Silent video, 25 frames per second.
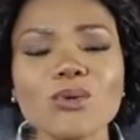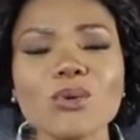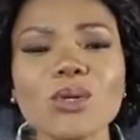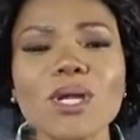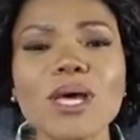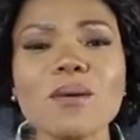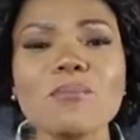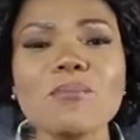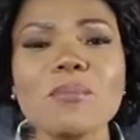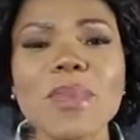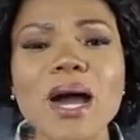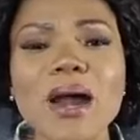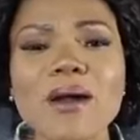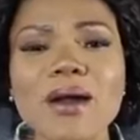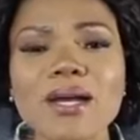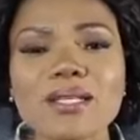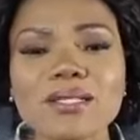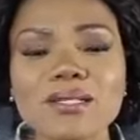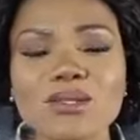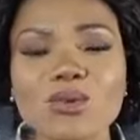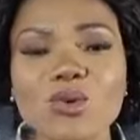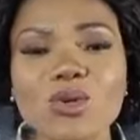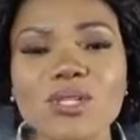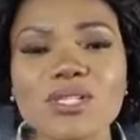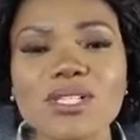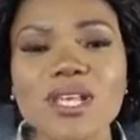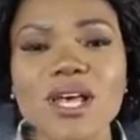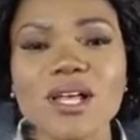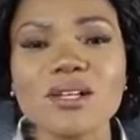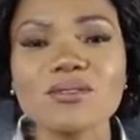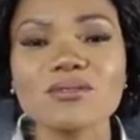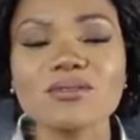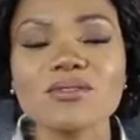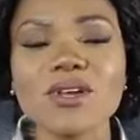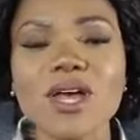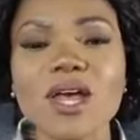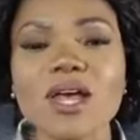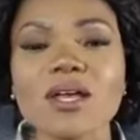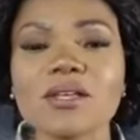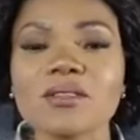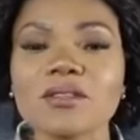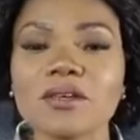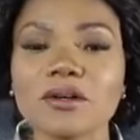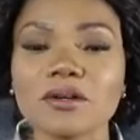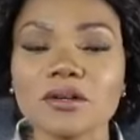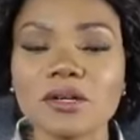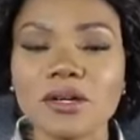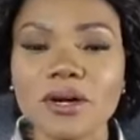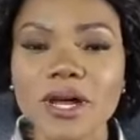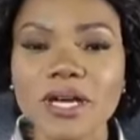You will embarrass yourself.
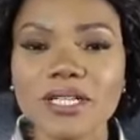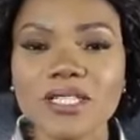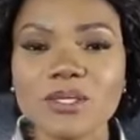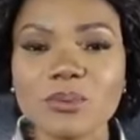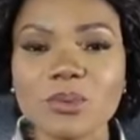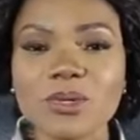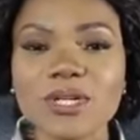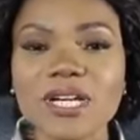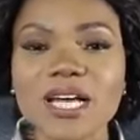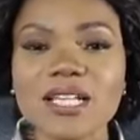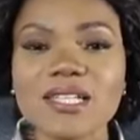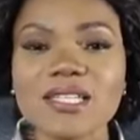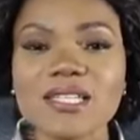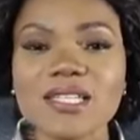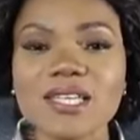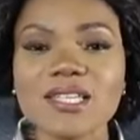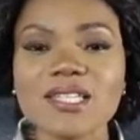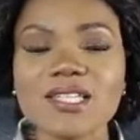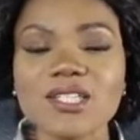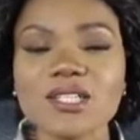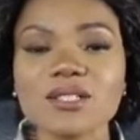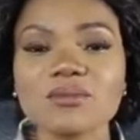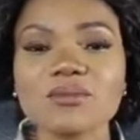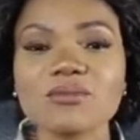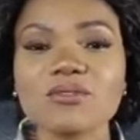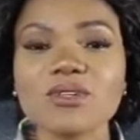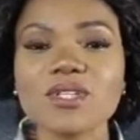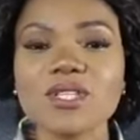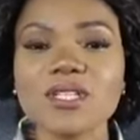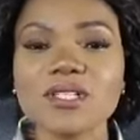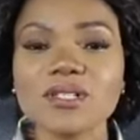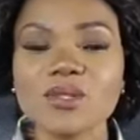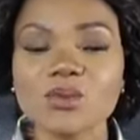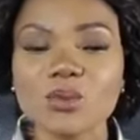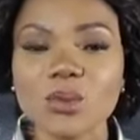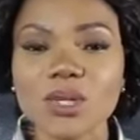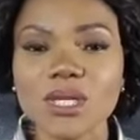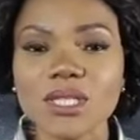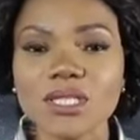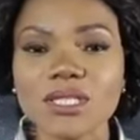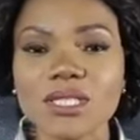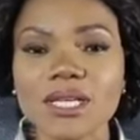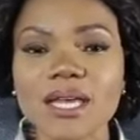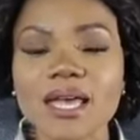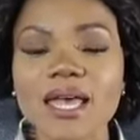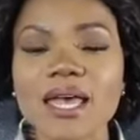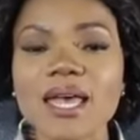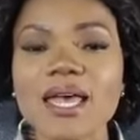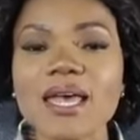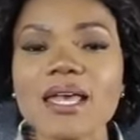The correct pronunciation for this
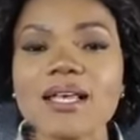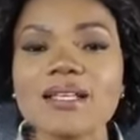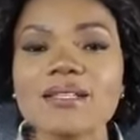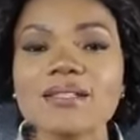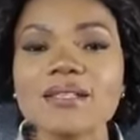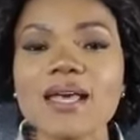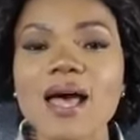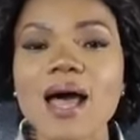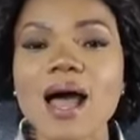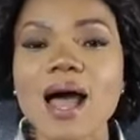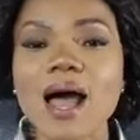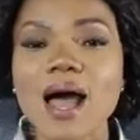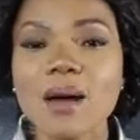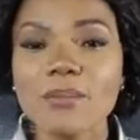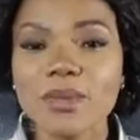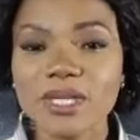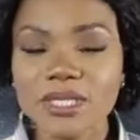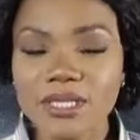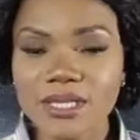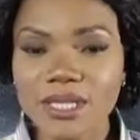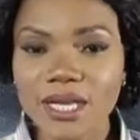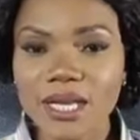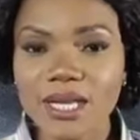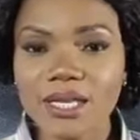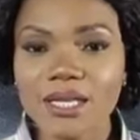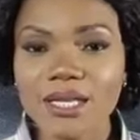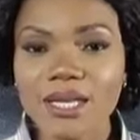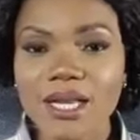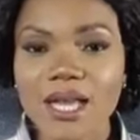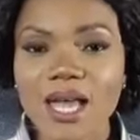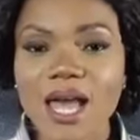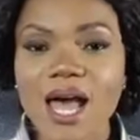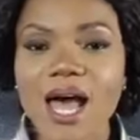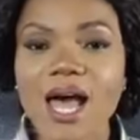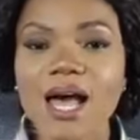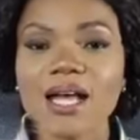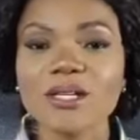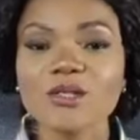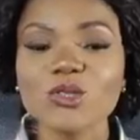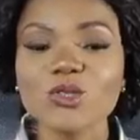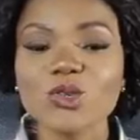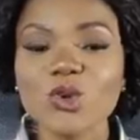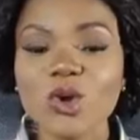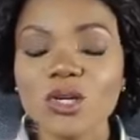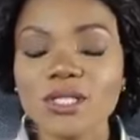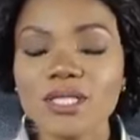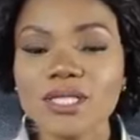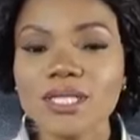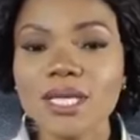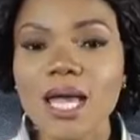word is amateur
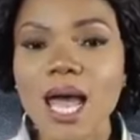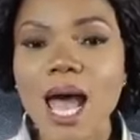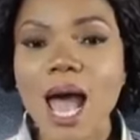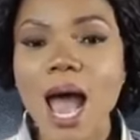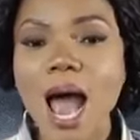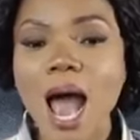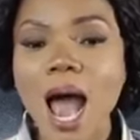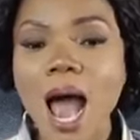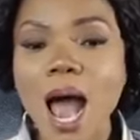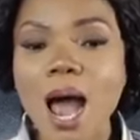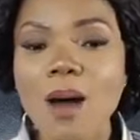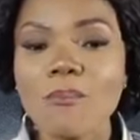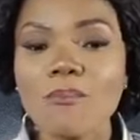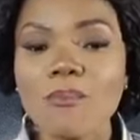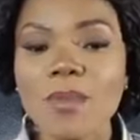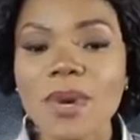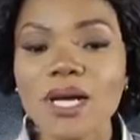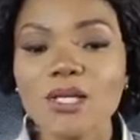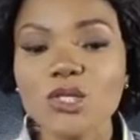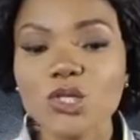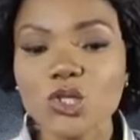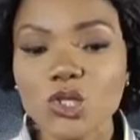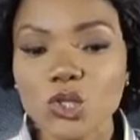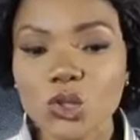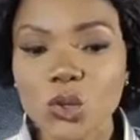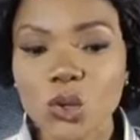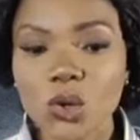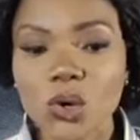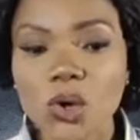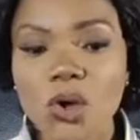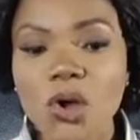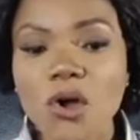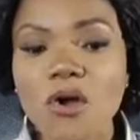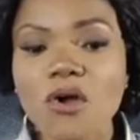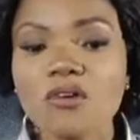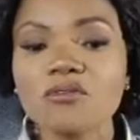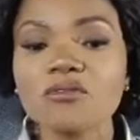and not amateur.